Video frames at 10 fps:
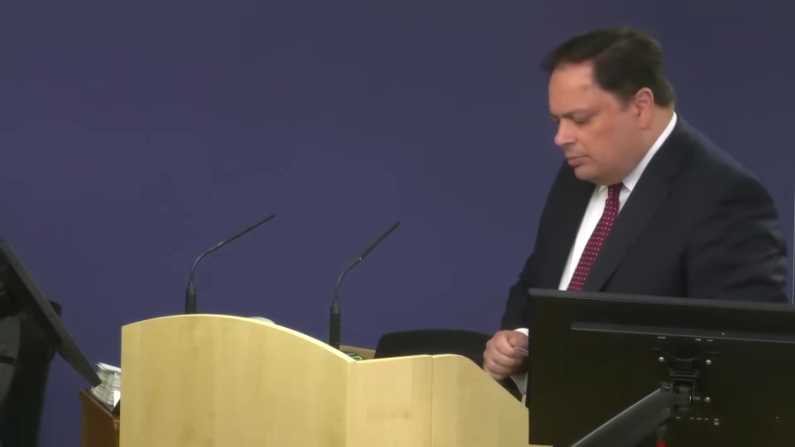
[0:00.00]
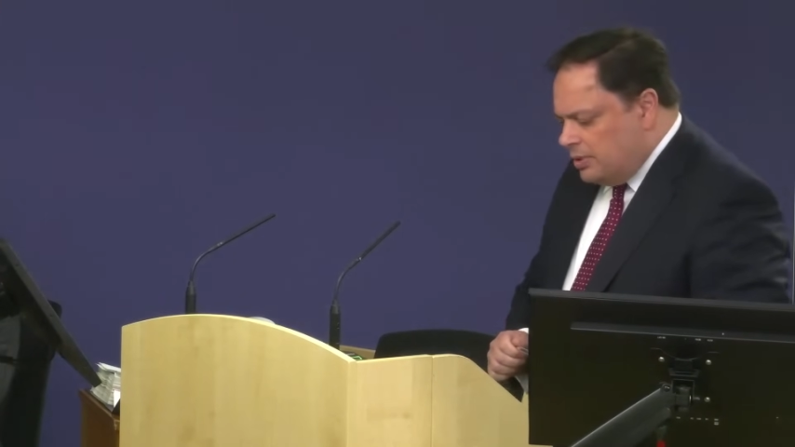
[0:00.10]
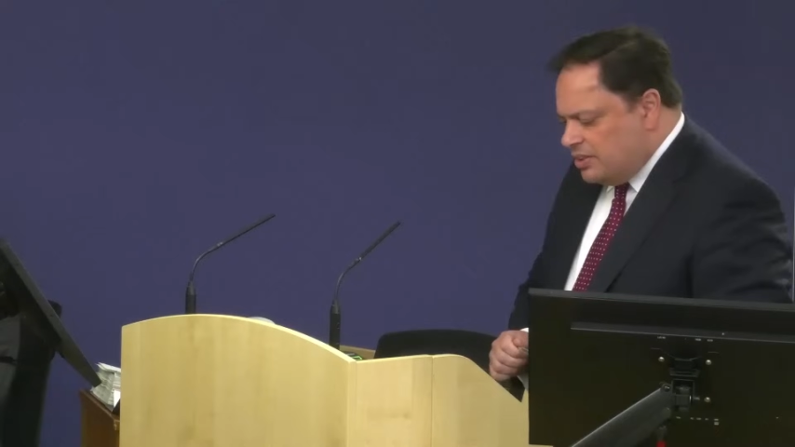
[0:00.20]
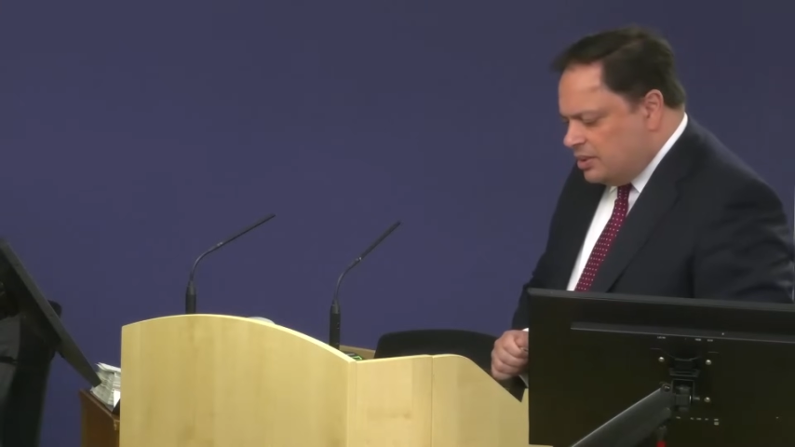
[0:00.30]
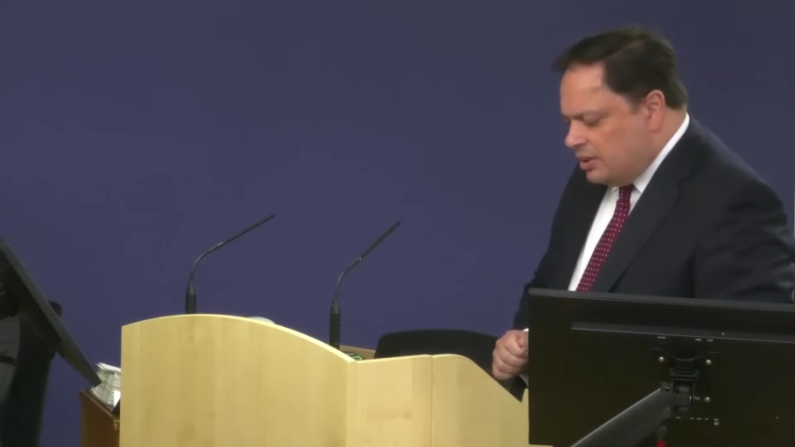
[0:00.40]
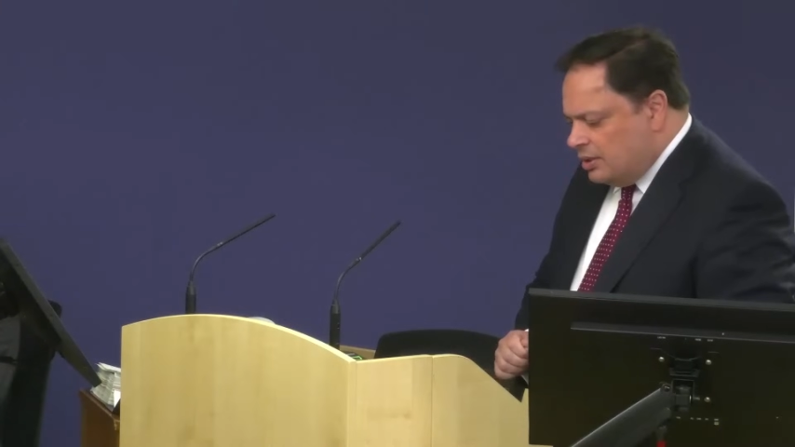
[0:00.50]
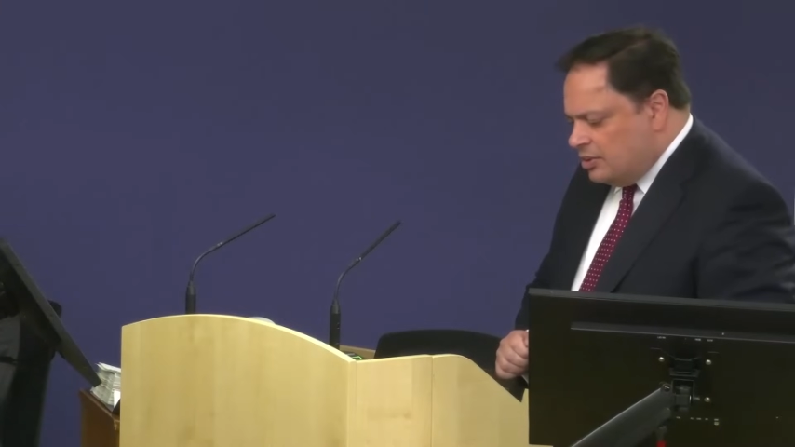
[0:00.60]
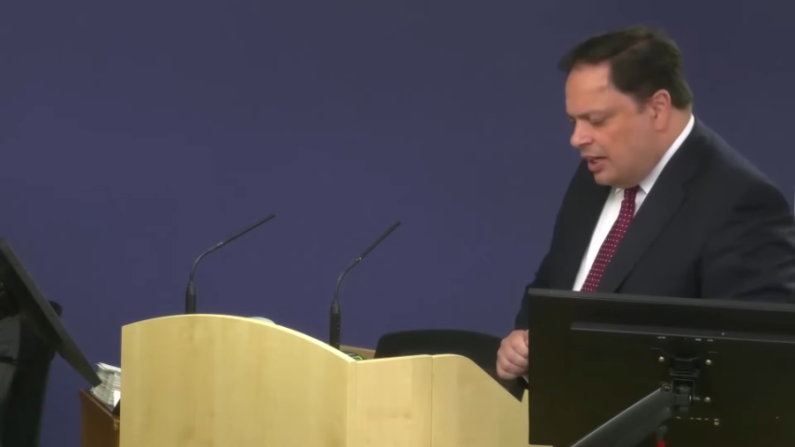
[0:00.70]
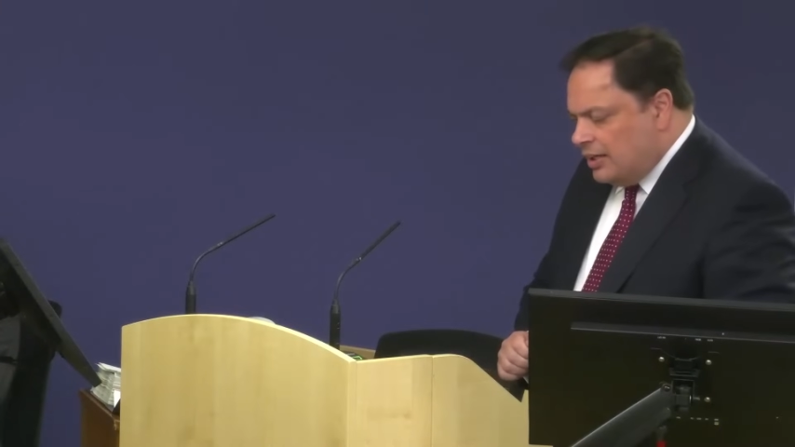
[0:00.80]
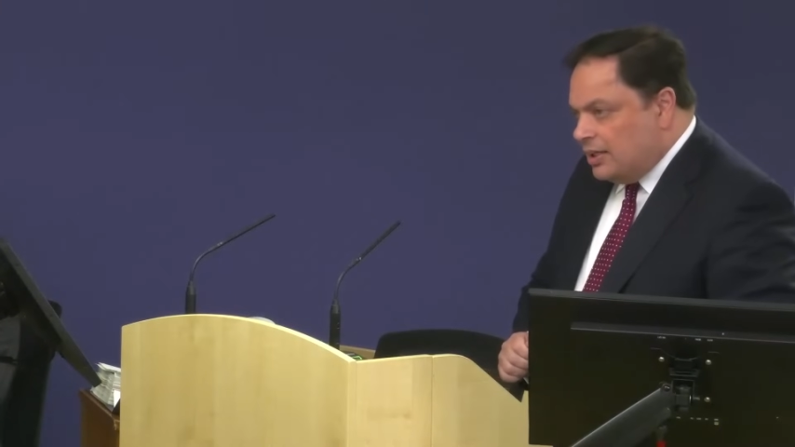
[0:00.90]
Mr.
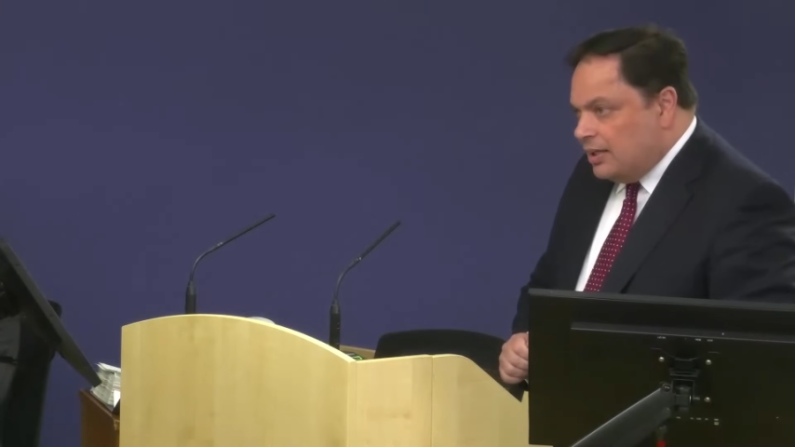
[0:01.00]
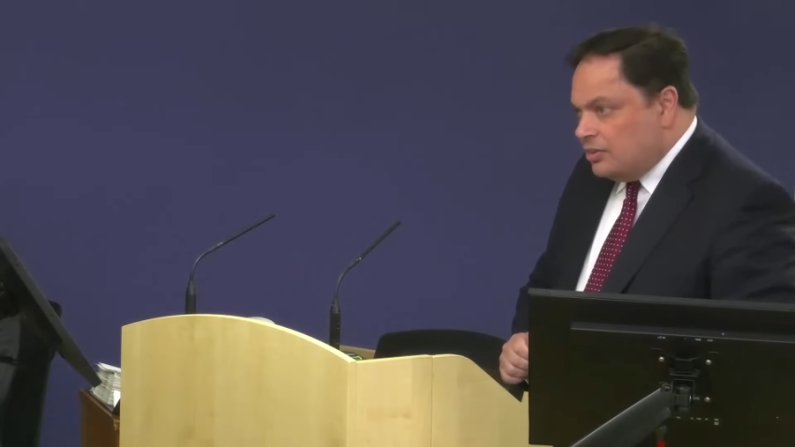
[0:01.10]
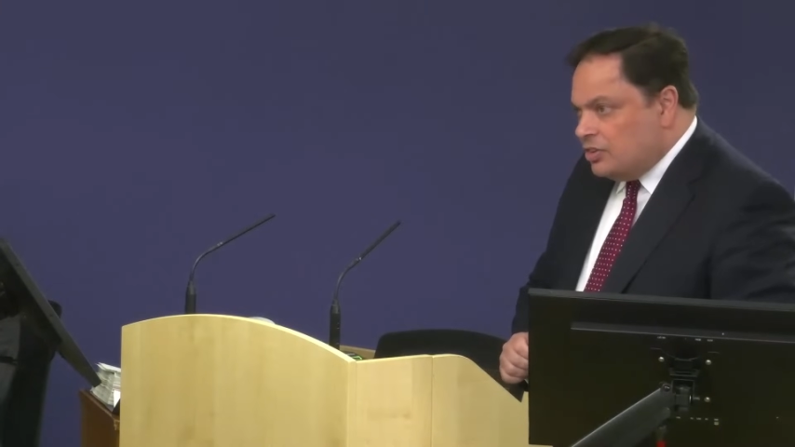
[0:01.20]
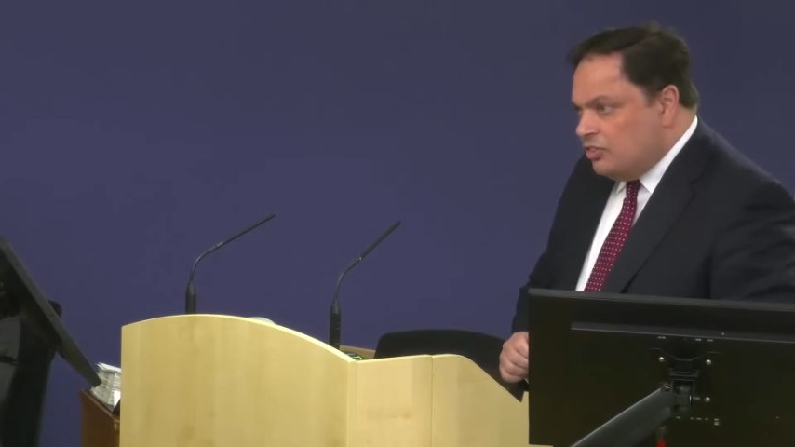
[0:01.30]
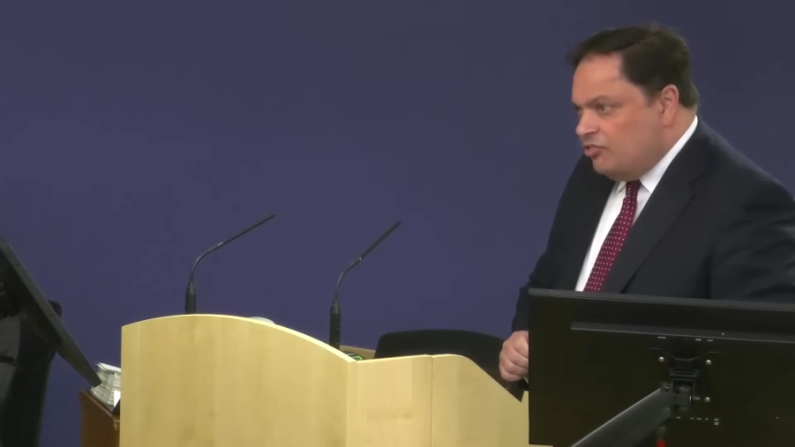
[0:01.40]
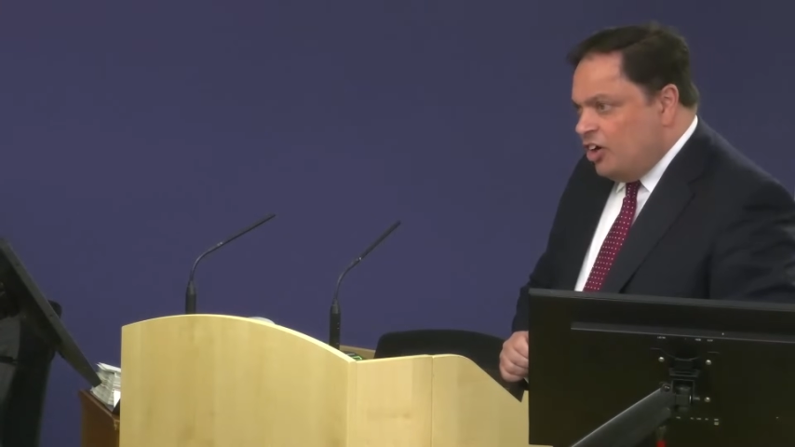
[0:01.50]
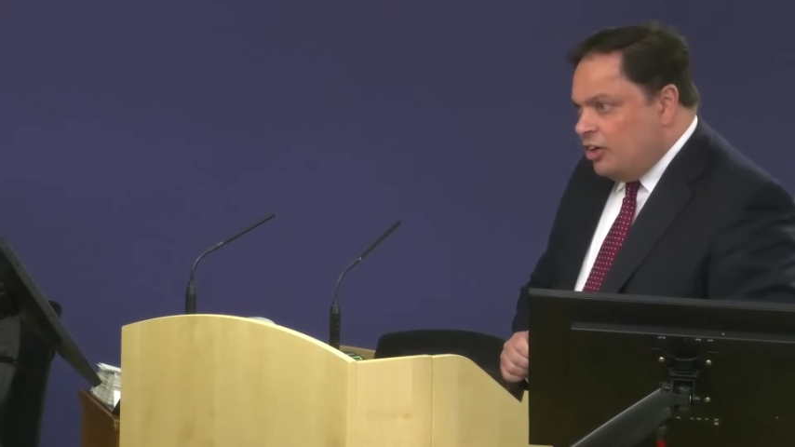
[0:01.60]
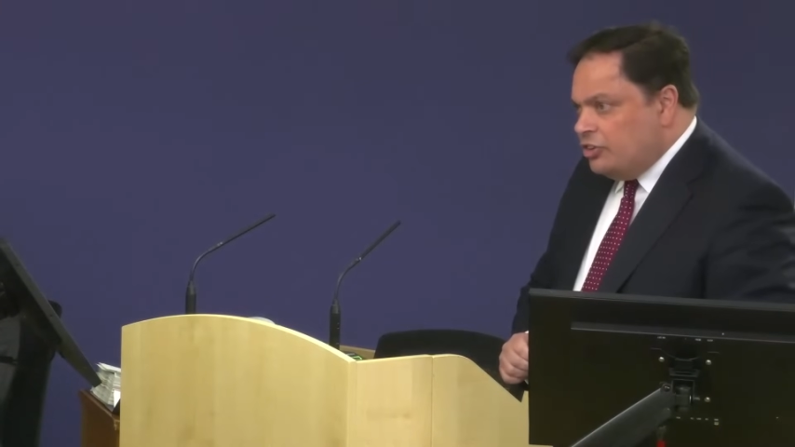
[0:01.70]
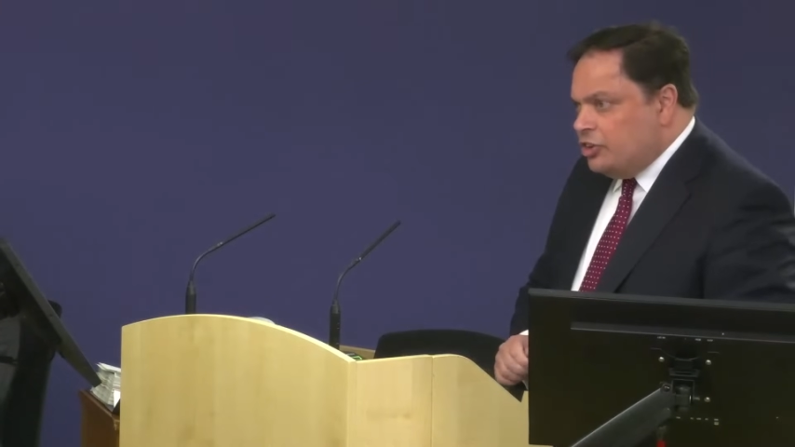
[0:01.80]
Jenkins deferred